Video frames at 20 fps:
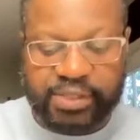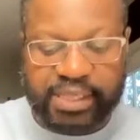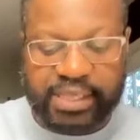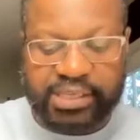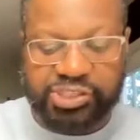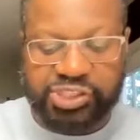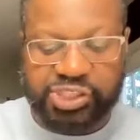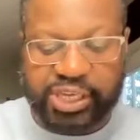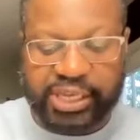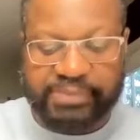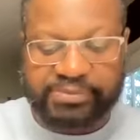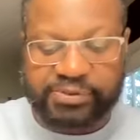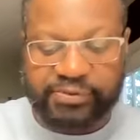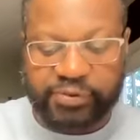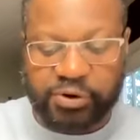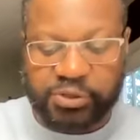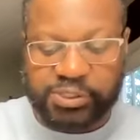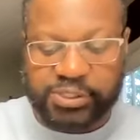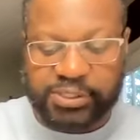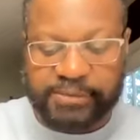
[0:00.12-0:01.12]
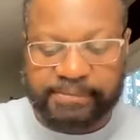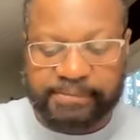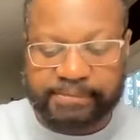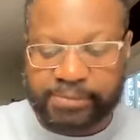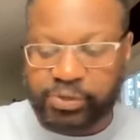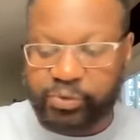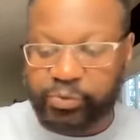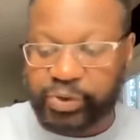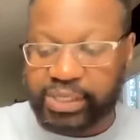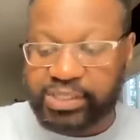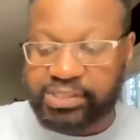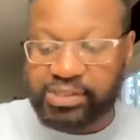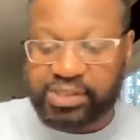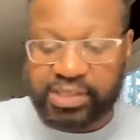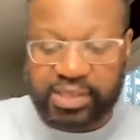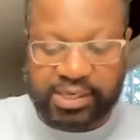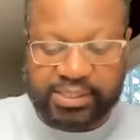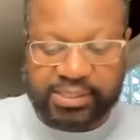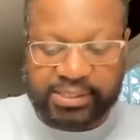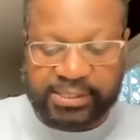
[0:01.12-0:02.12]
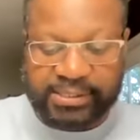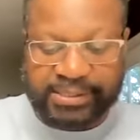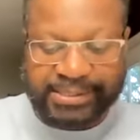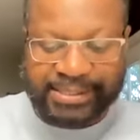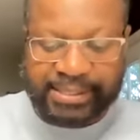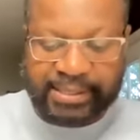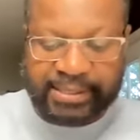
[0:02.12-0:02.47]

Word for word: King James Version, reads thus